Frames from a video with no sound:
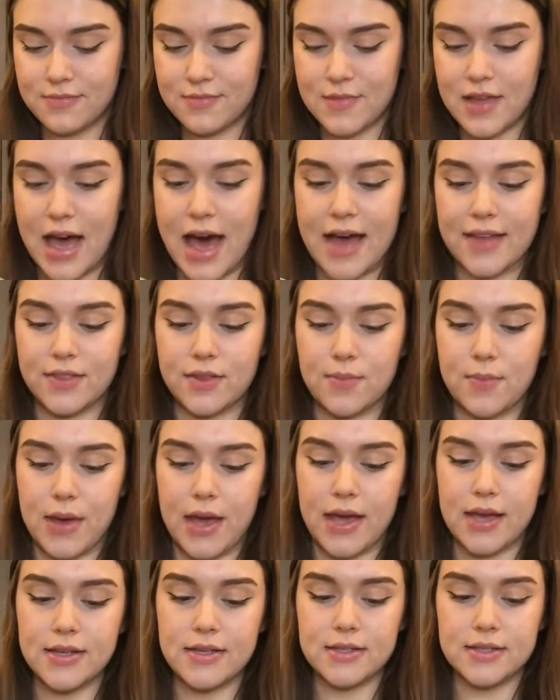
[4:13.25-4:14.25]
at the
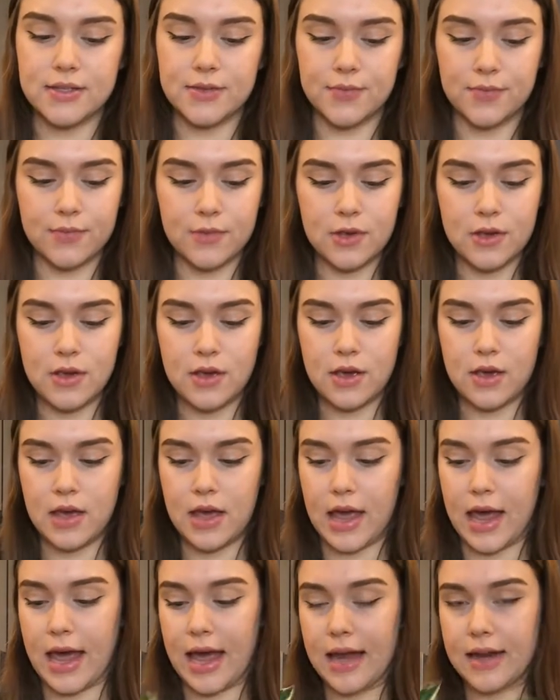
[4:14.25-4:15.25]
base,
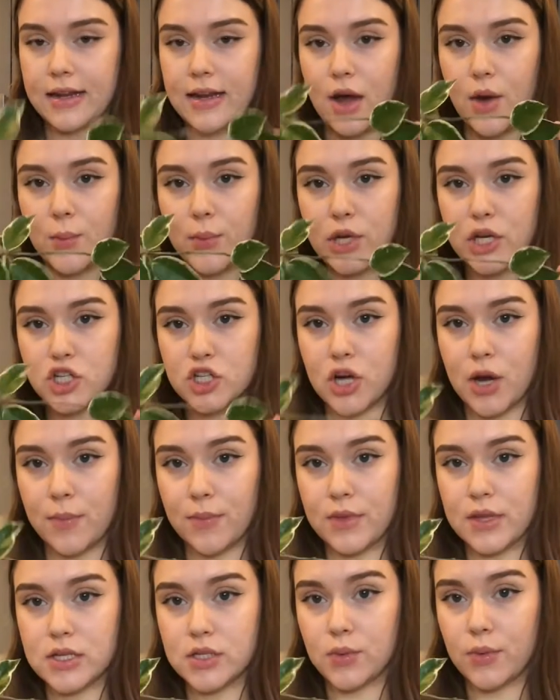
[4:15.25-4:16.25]
and now I'm gonna chop
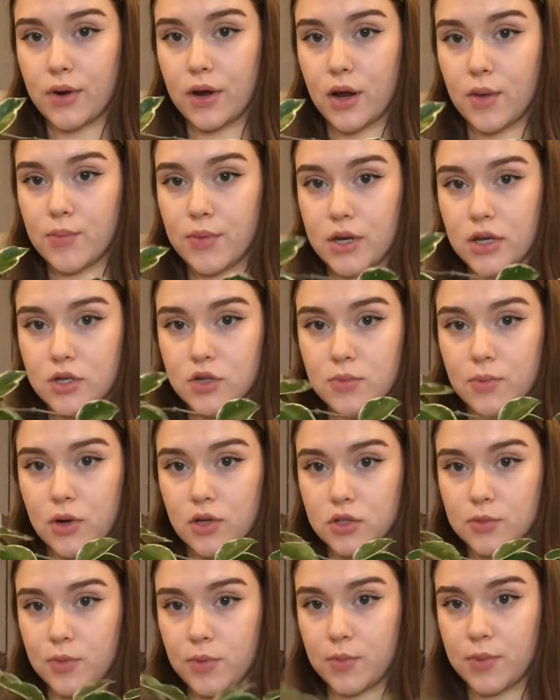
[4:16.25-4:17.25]
this one up into
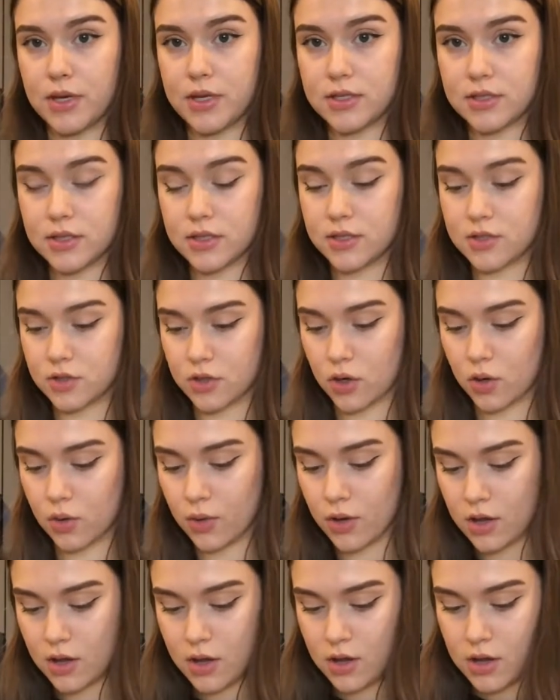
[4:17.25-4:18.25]
multiple pieces. So
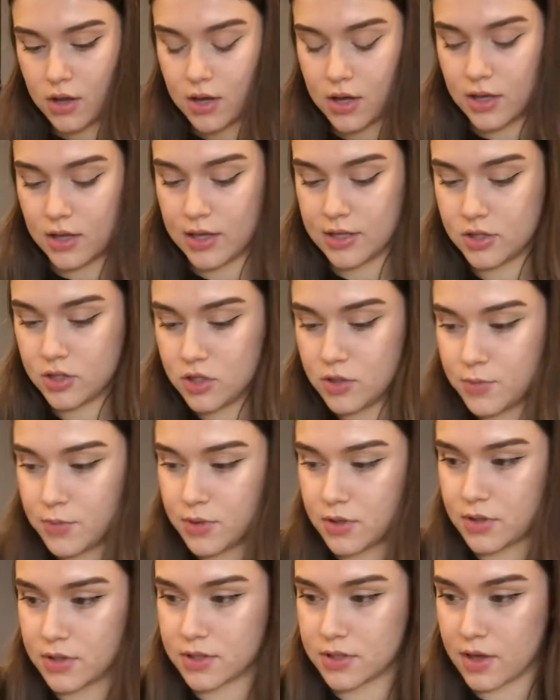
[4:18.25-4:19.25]
let's just
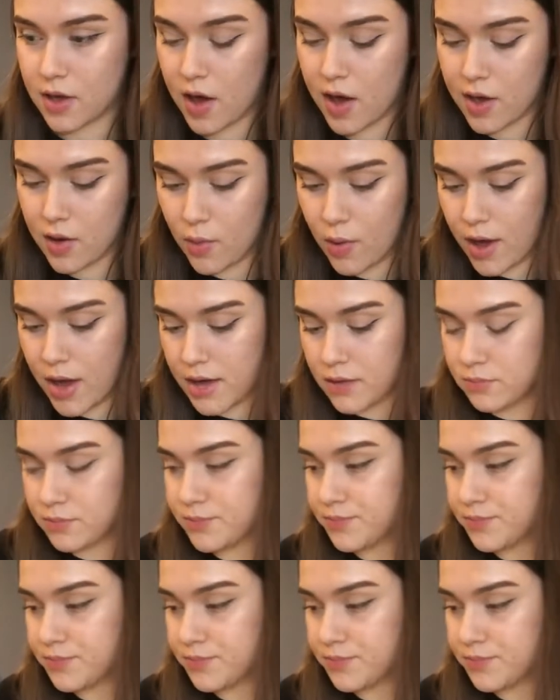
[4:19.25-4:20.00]
put this guy away.